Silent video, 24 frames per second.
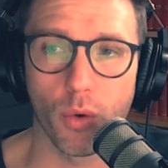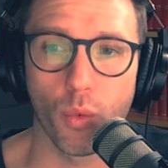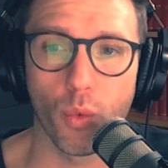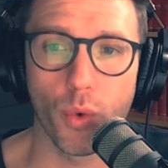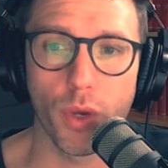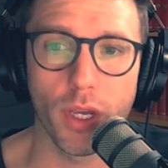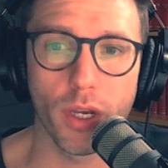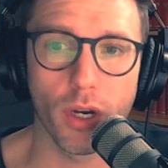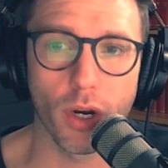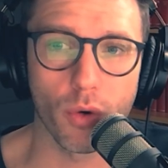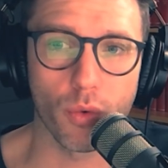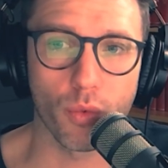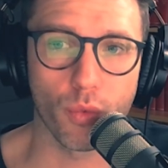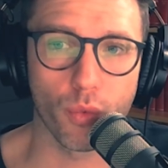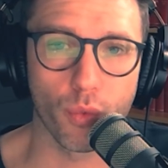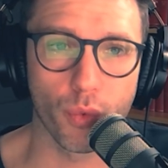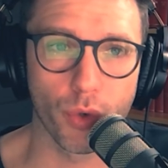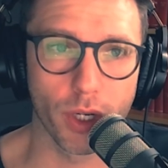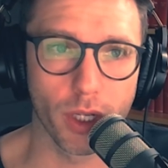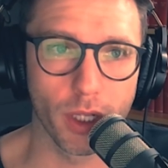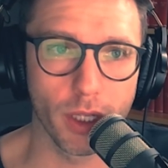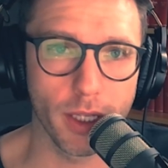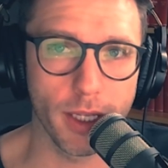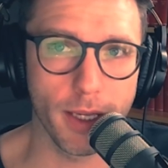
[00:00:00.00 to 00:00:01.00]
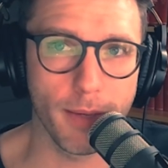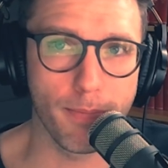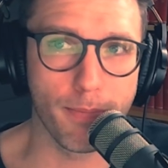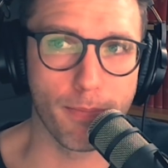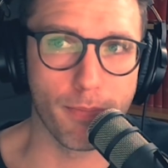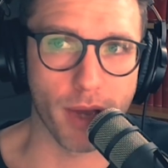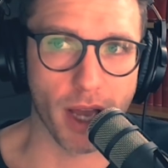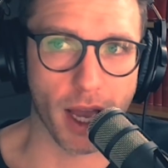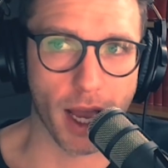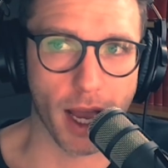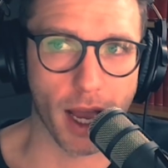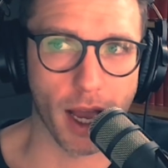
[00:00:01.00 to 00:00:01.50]
we are really
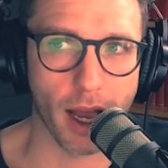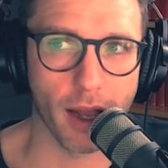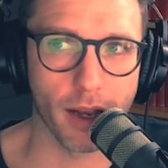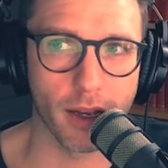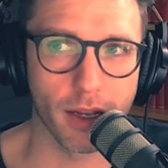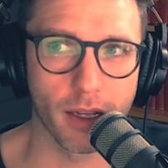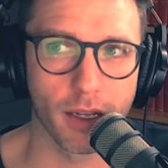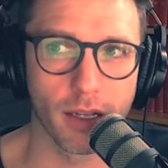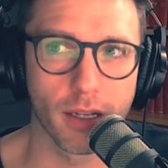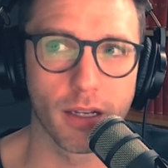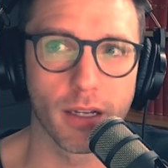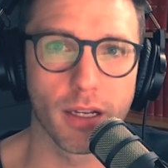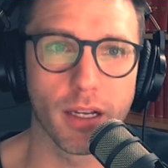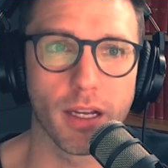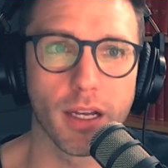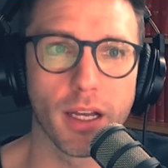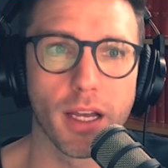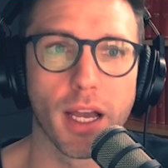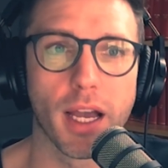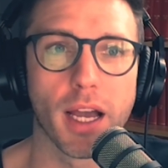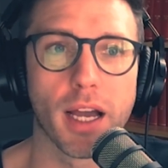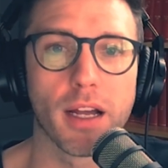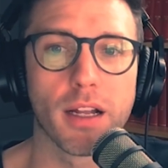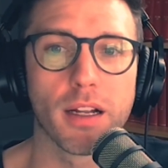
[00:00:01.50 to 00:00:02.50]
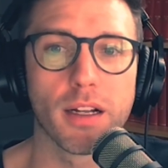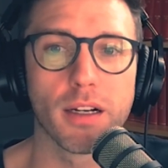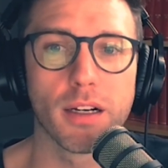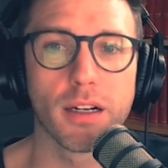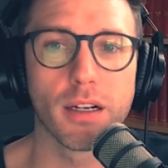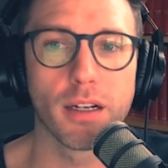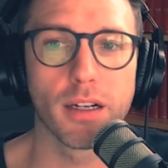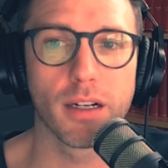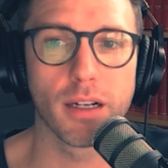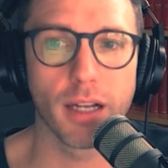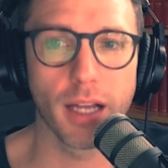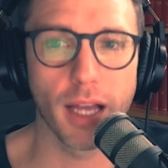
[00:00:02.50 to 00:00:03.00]
bad at
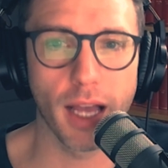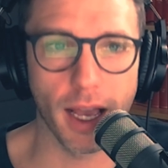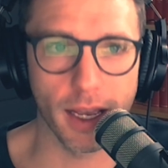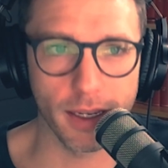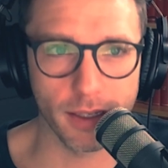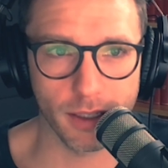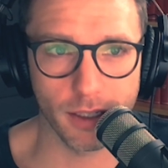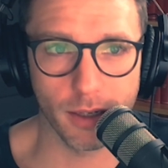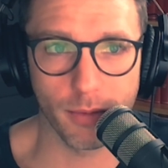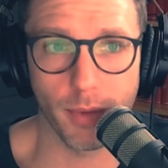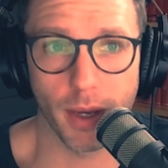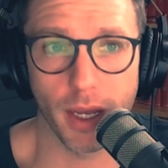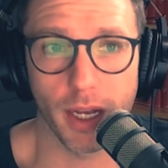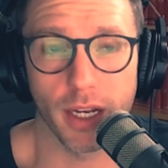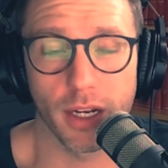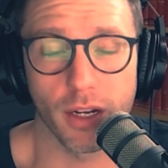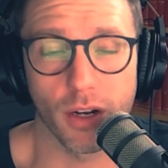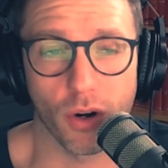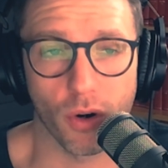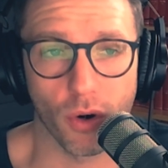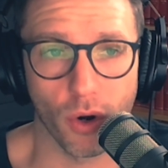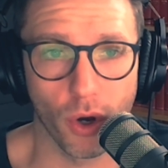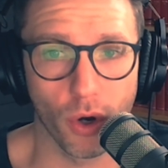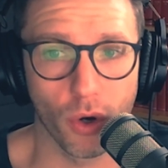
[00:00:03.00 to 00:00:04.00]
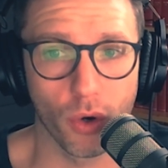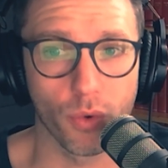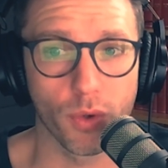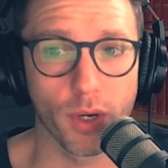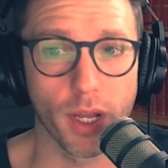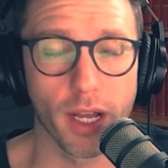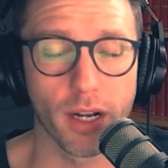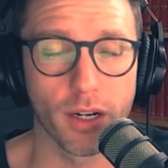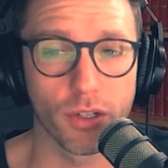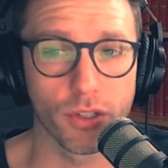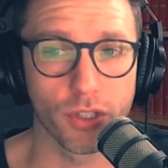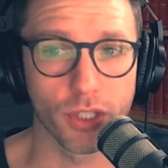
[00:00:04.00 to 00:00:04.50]
estimating our own
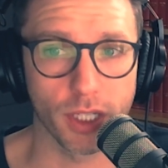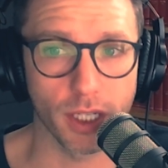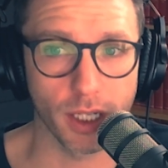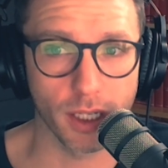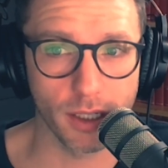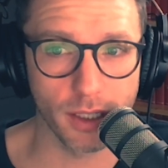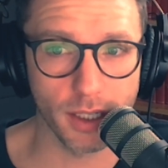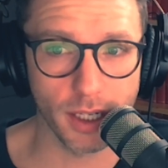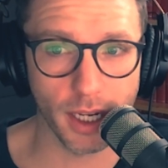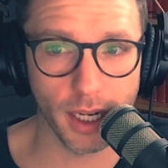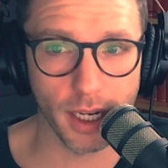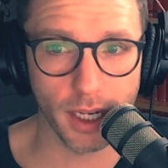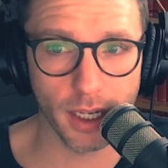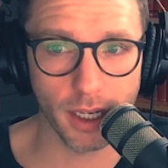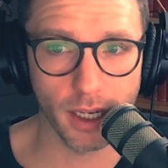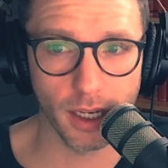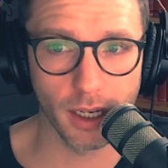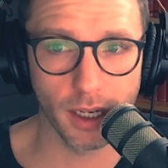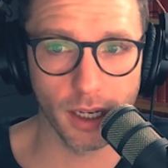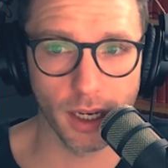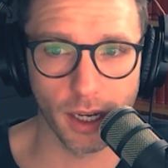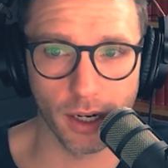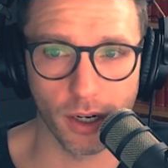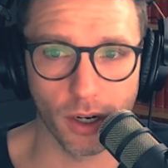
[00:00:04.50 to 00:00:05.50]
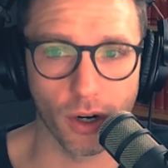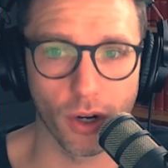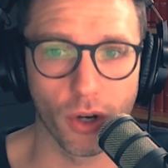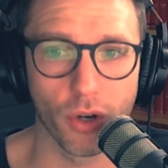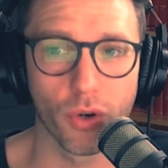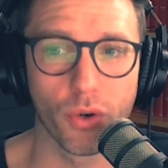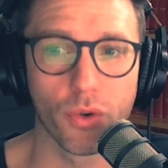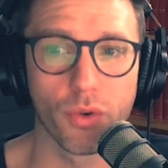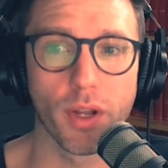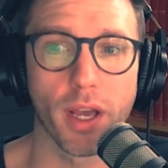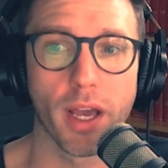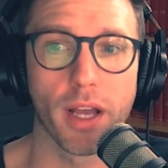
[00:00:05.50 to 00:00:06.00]
energy intake and our
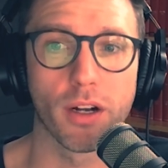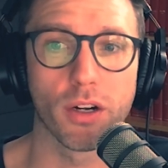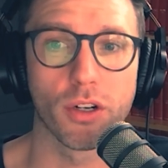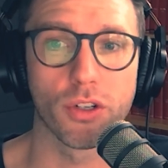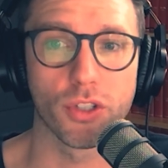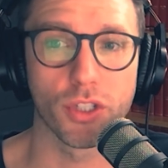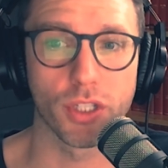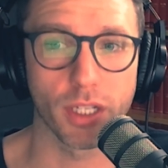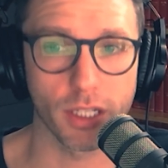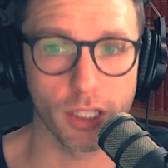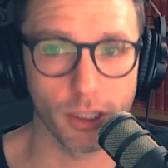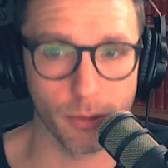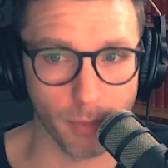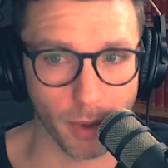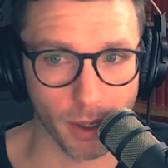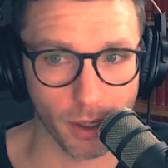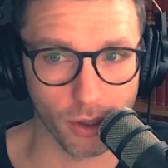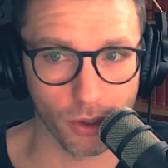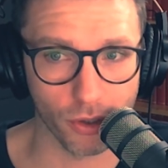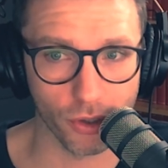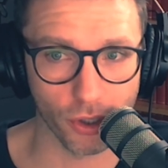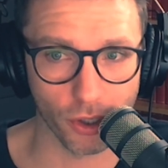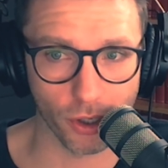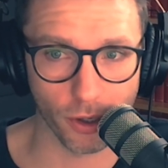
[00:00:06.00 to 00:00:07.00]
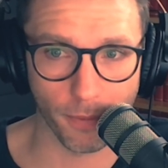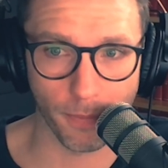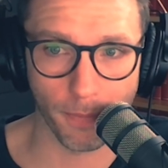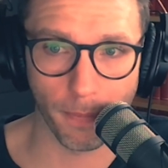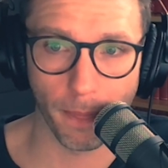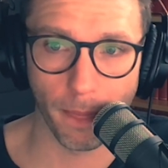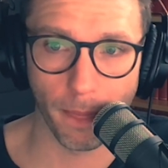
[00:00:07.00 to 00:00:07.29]
own energy expenditure.